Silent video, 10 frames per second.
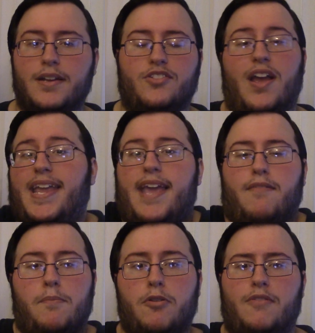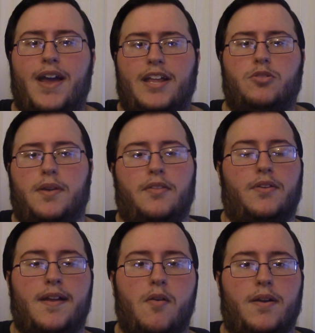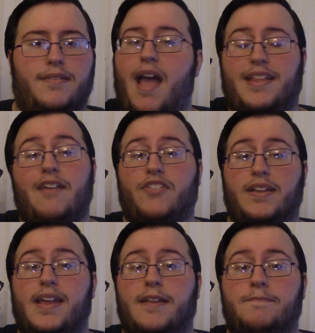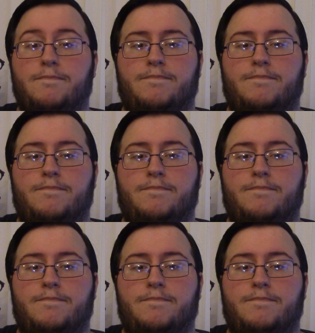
So I can't even prove I had 23 coins. I definitely did.